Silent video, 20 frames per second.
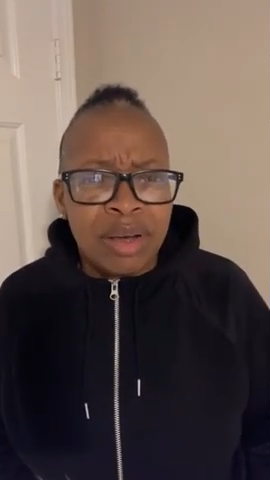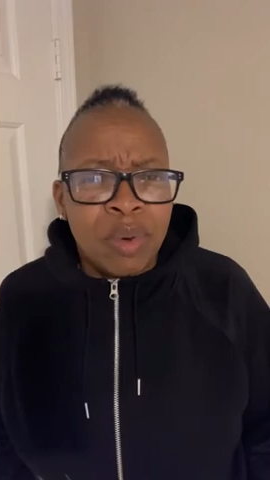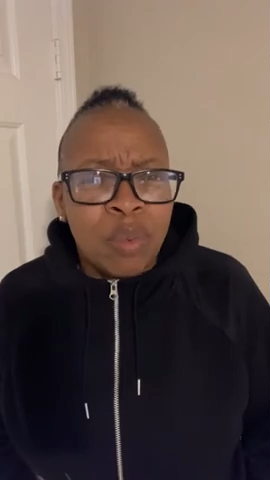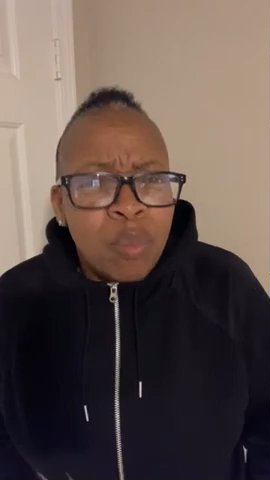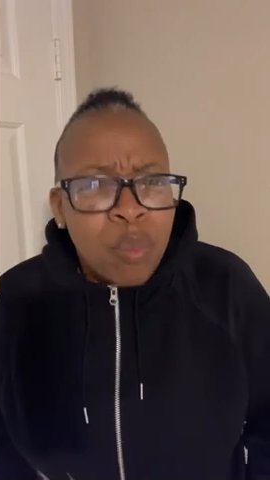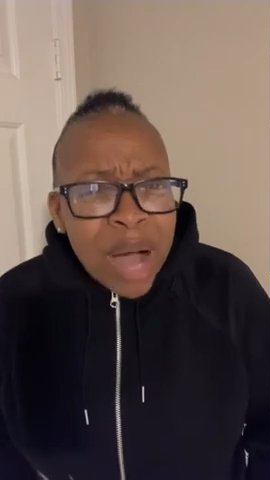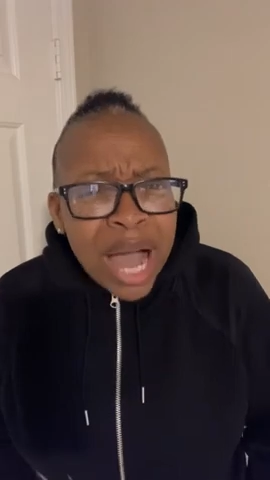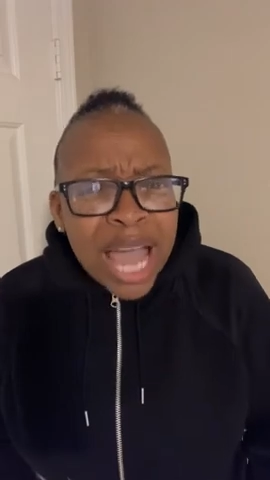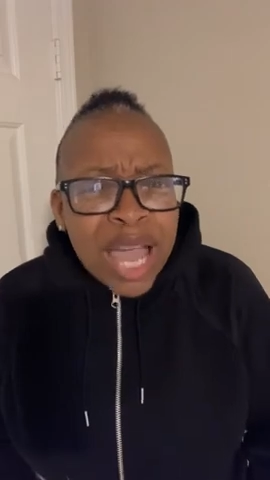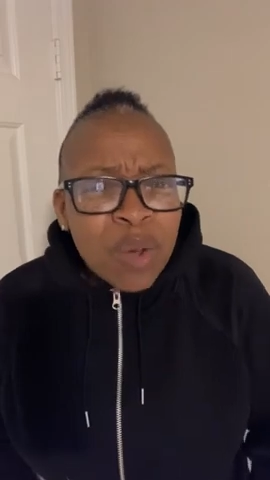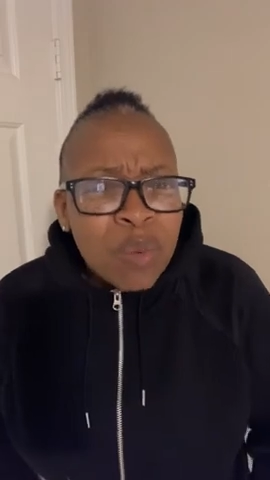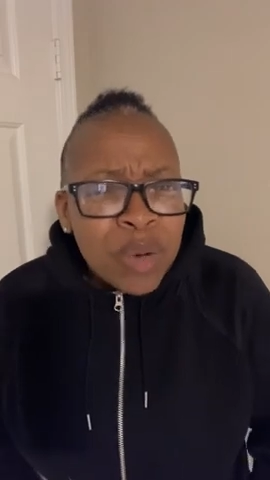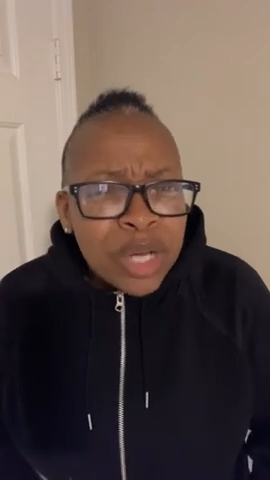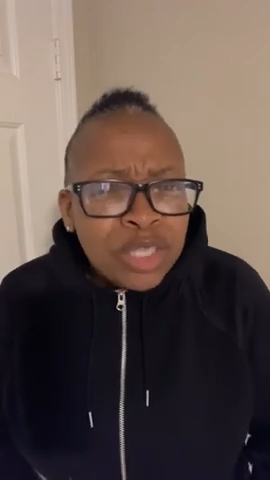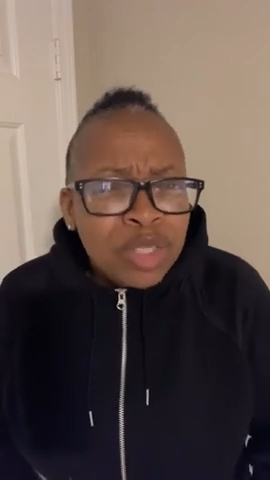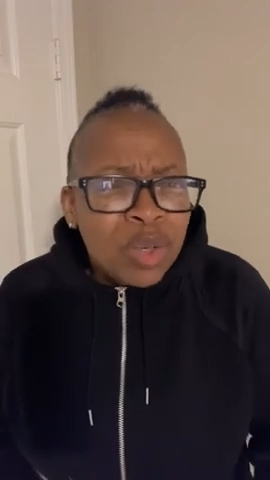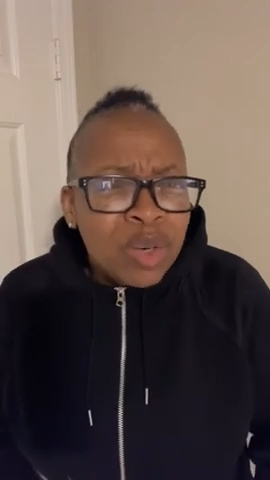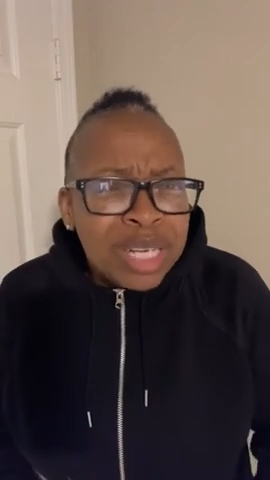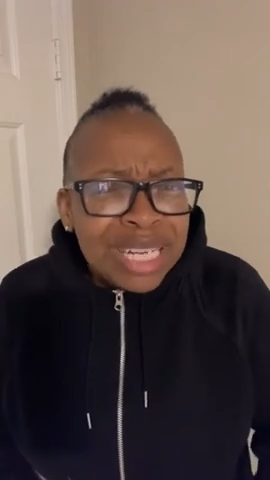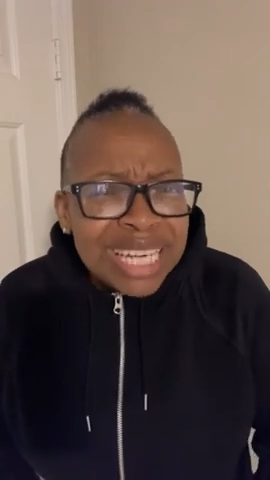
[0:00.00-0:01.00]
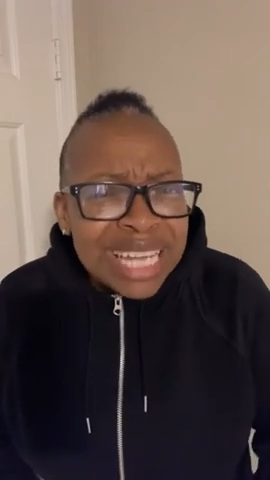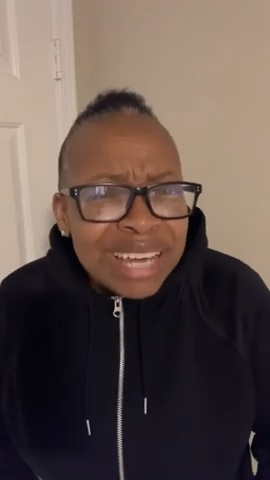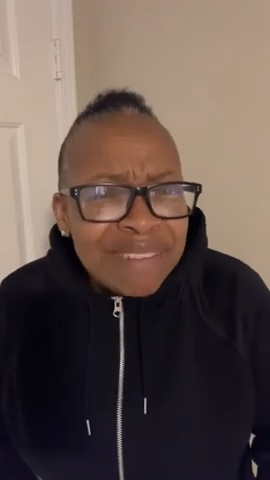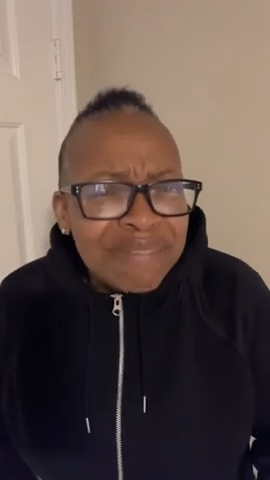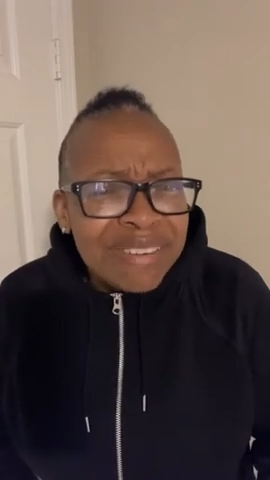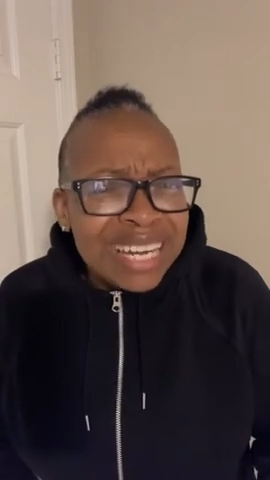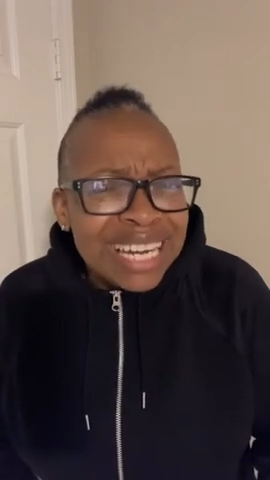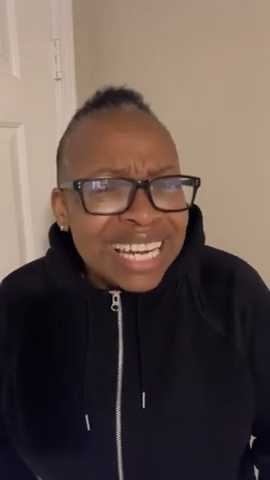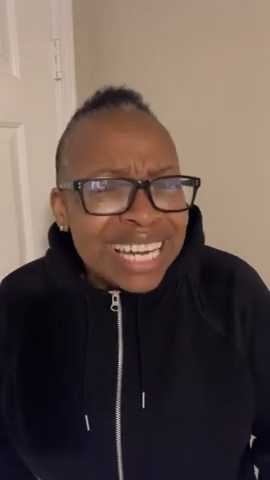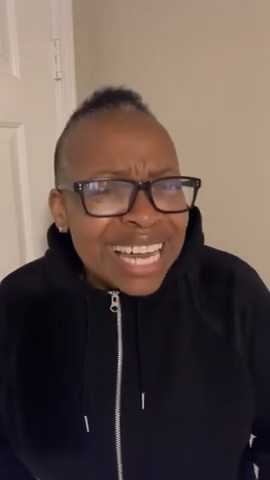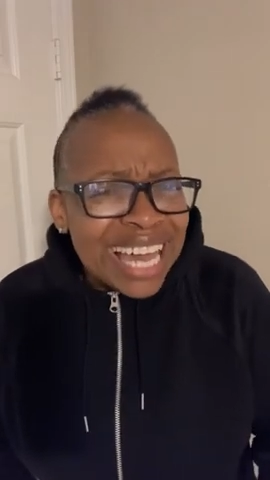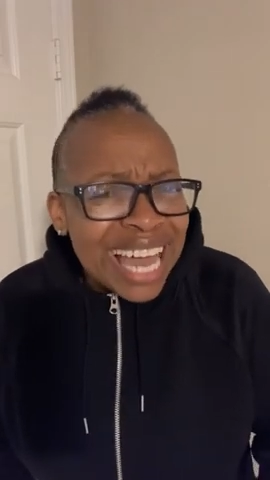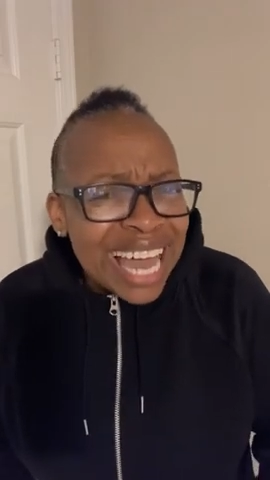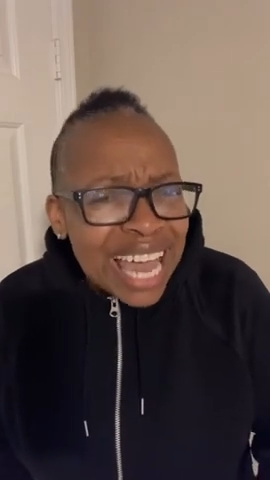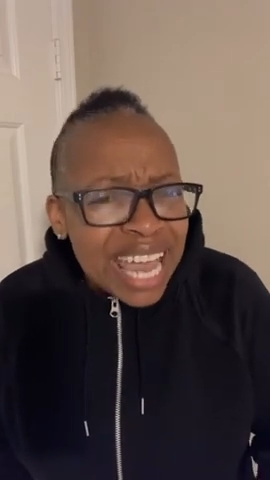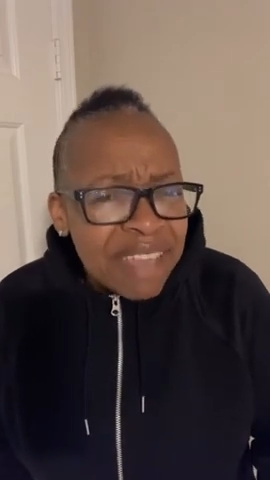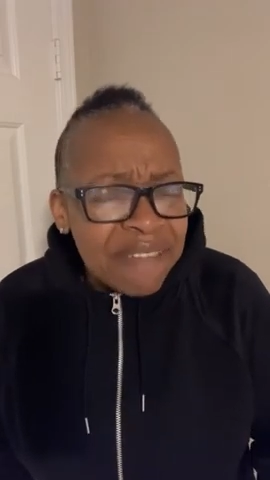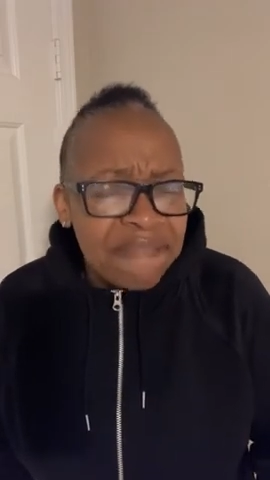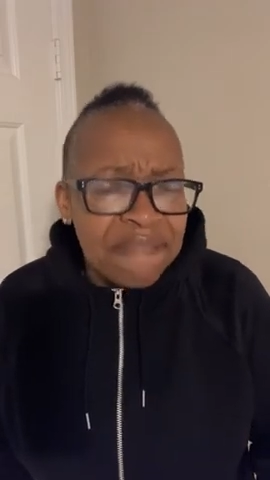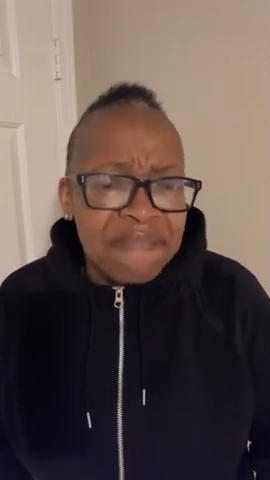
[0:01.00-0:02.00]
why would you live a
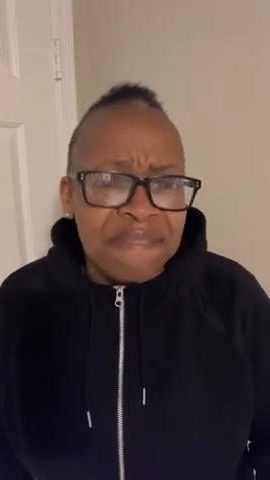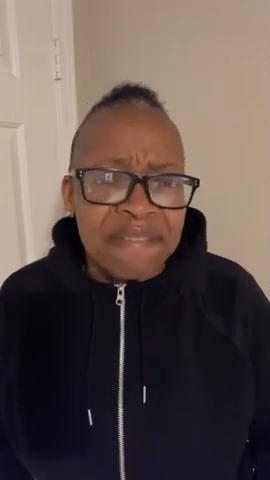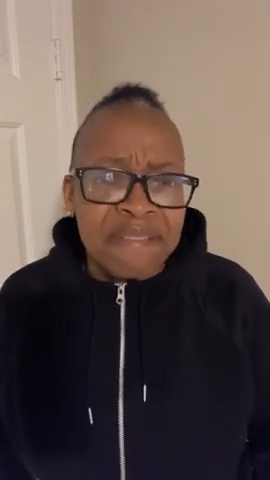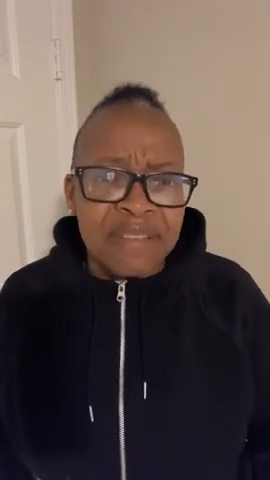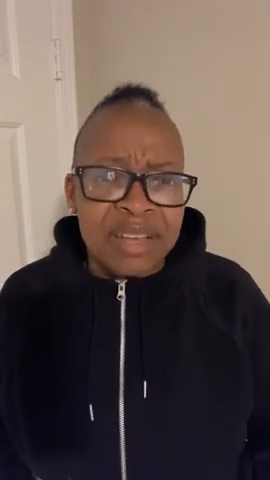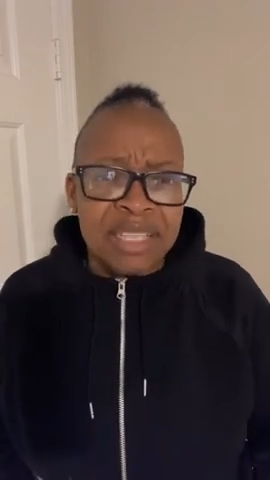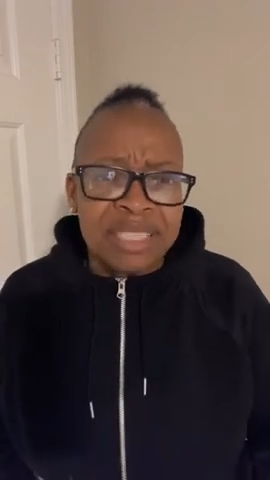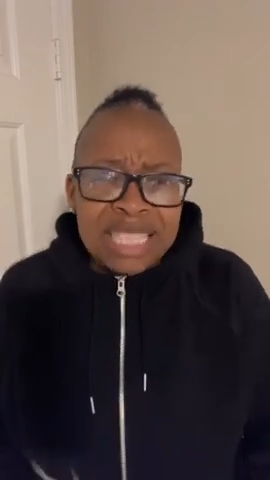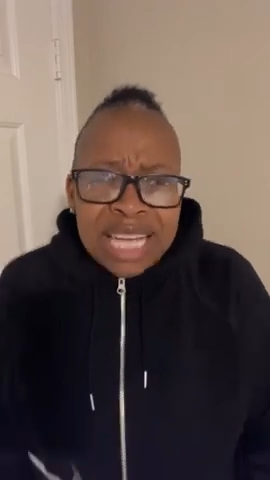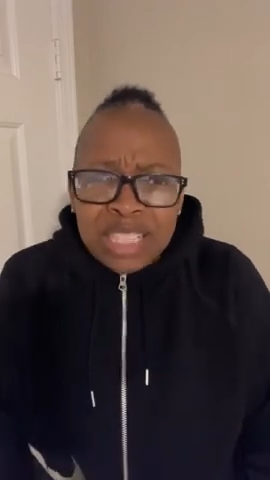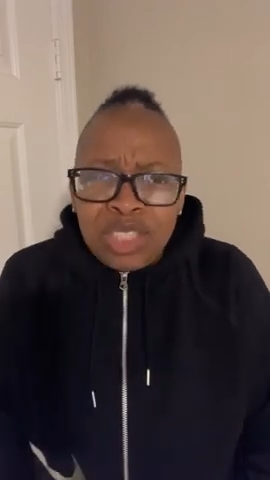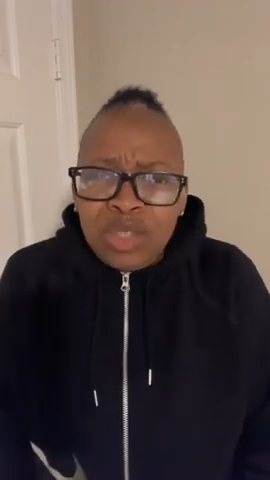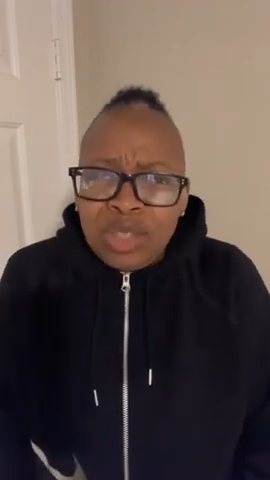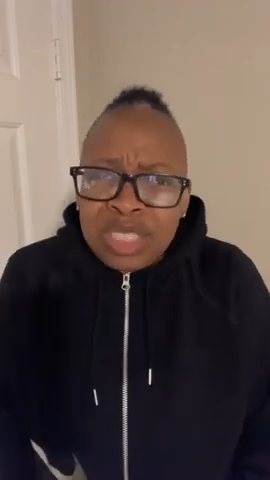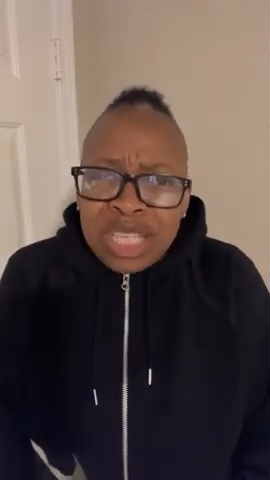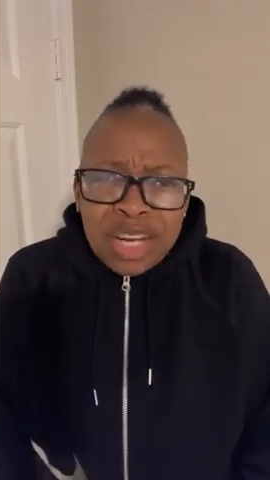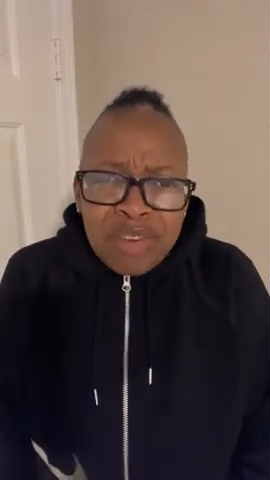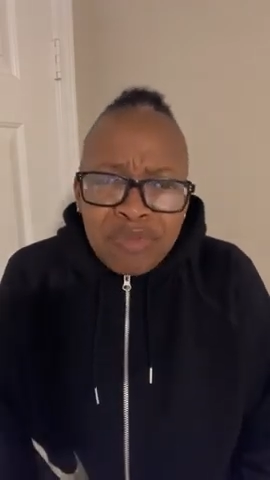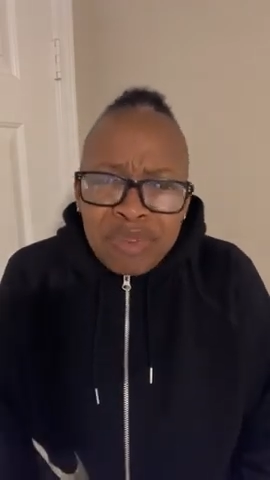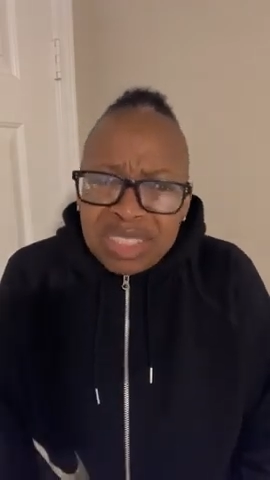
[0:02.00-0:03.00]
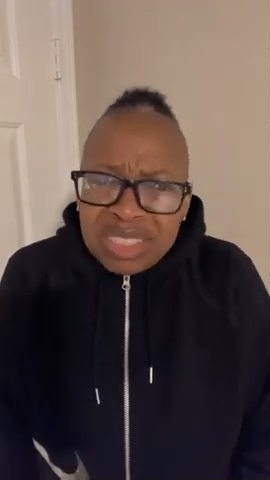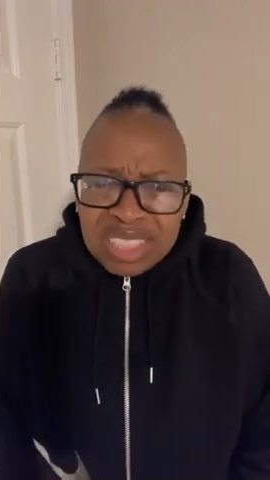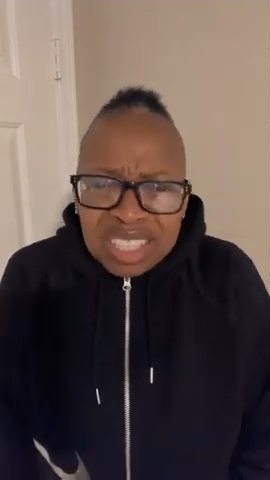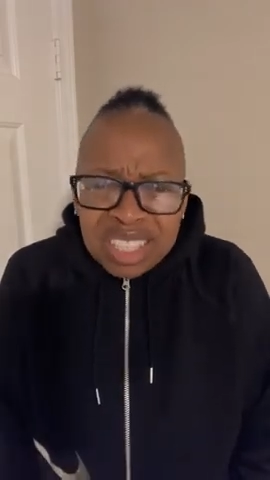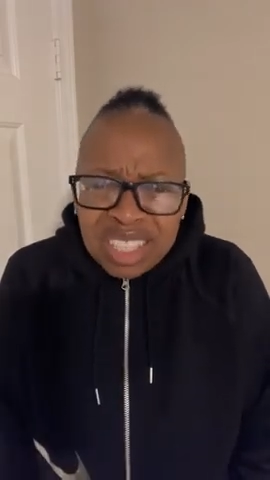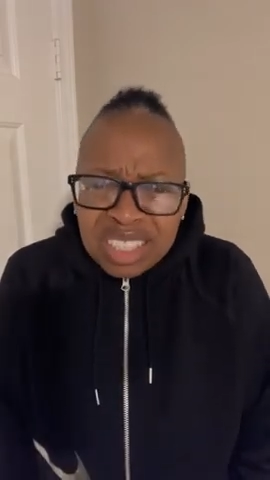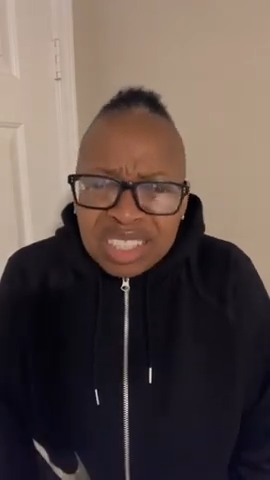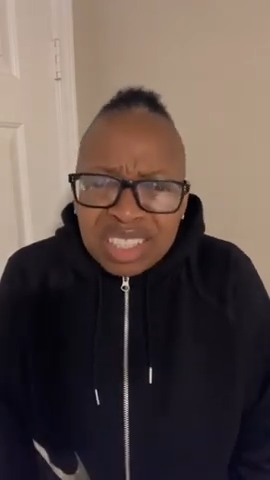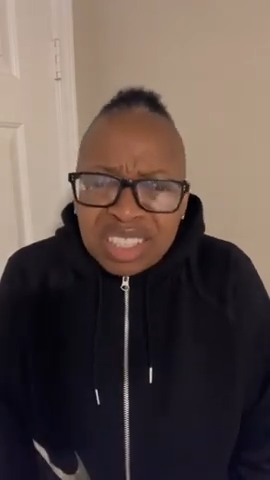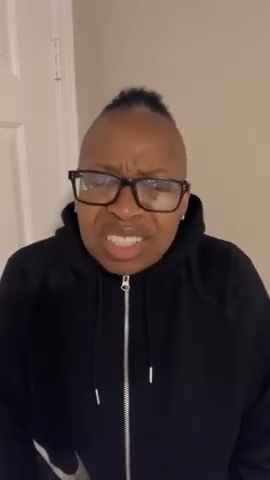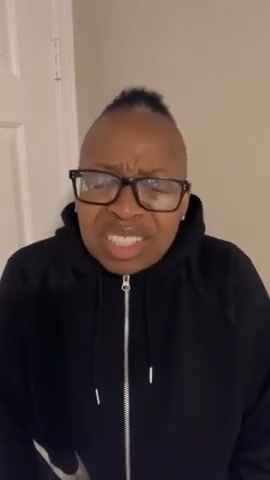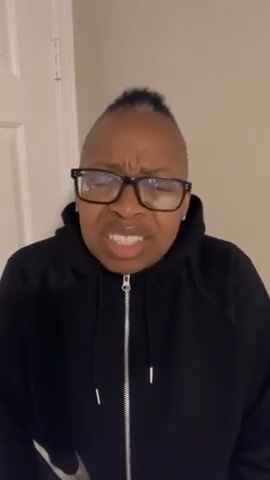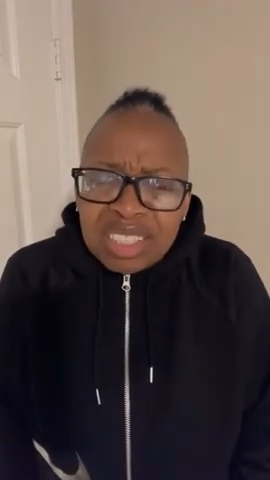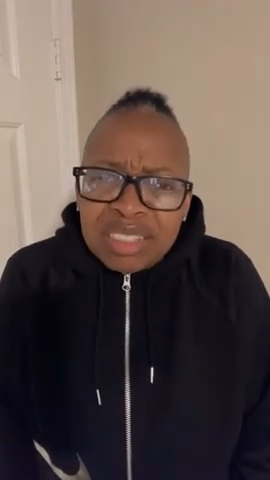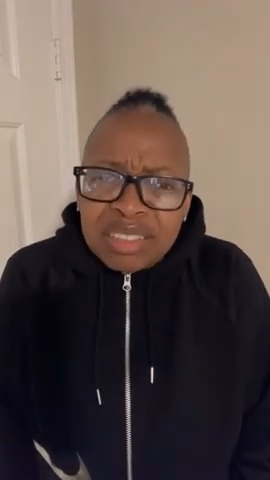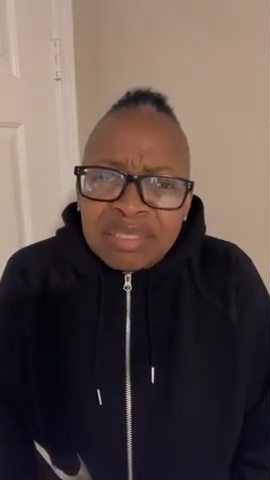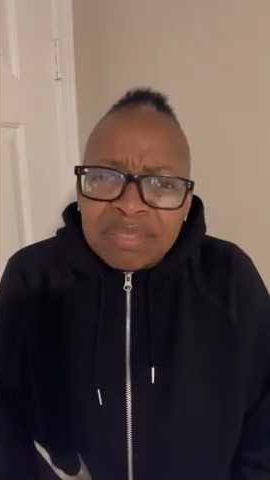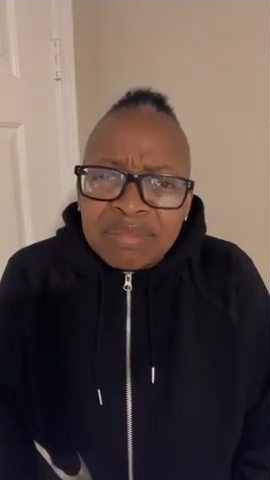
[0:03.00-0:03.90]
life that you didn't research?